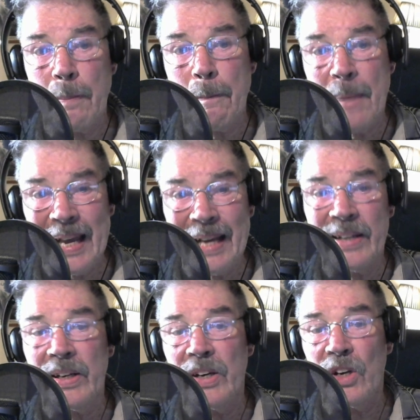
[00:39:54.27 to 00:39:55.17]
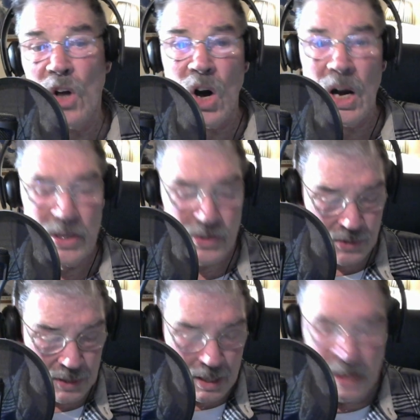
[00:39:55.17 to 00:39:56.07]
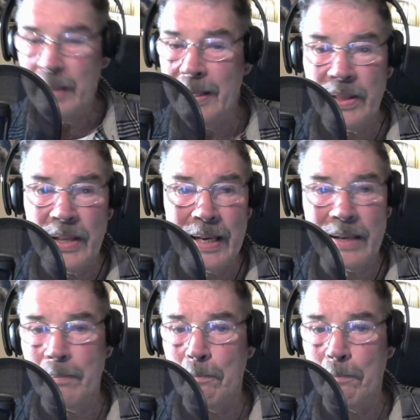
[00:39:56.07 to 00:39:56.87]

ban laws in that